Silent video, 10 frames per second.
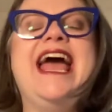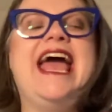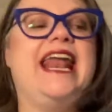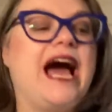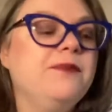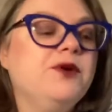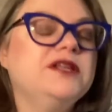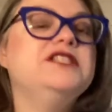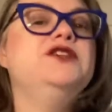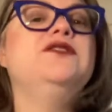and I'm going
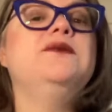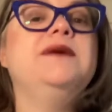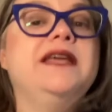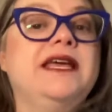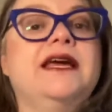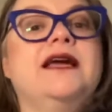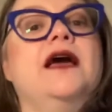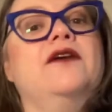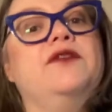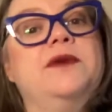to do the beginning,
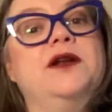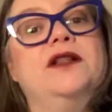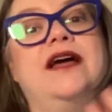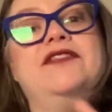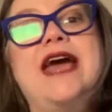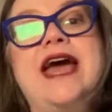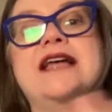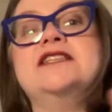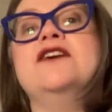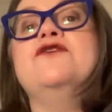the middle, and the end